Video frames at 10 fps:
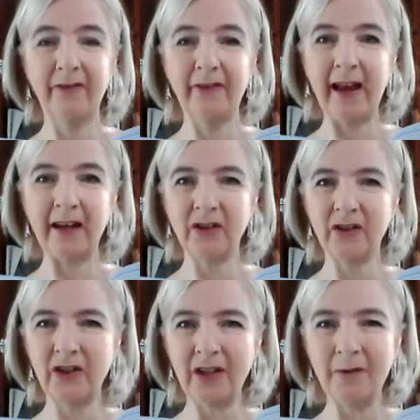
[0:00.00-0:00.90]
In fact,
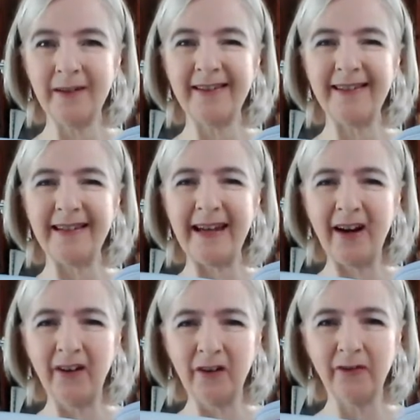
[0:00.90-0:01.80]
she was
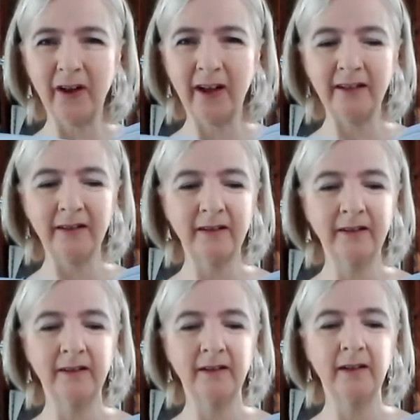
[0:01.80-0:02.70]
terrified.
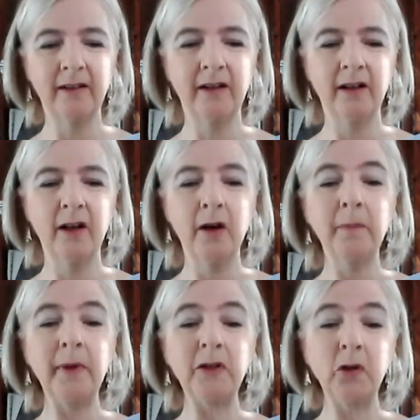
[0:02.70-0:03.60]

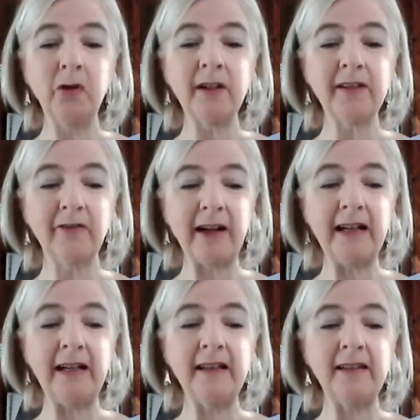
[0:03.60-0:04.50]
But Dora's
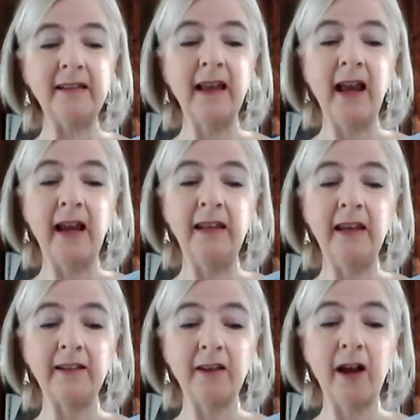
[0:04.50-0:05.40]
friendliness and
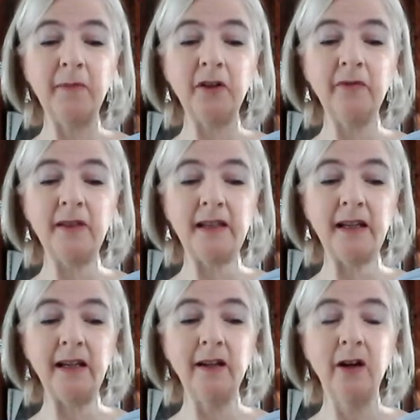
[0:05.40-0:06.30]
the excitement of the
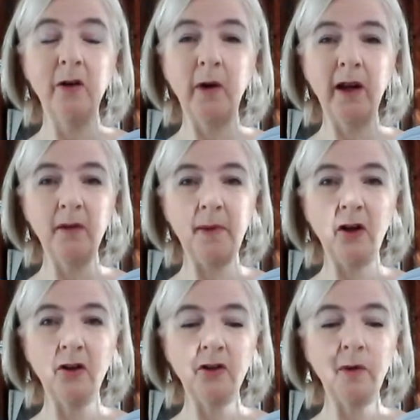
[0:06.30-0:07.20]
city were helping
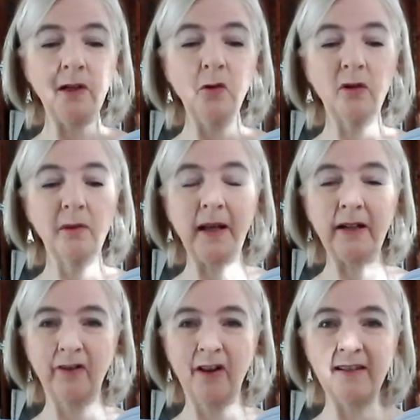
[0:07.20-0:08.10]
her to ignore the
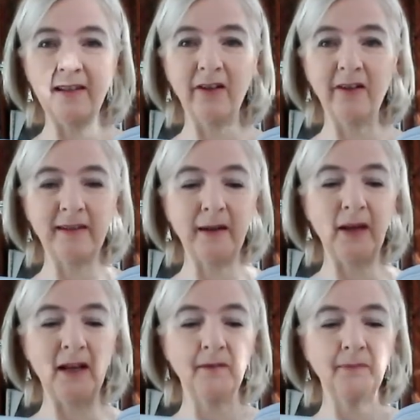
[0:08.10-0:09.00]
butterflies in her
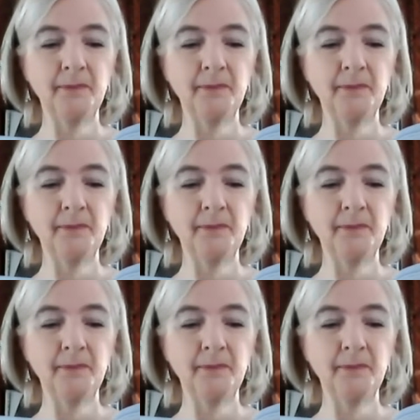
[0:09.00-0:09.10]
stomach.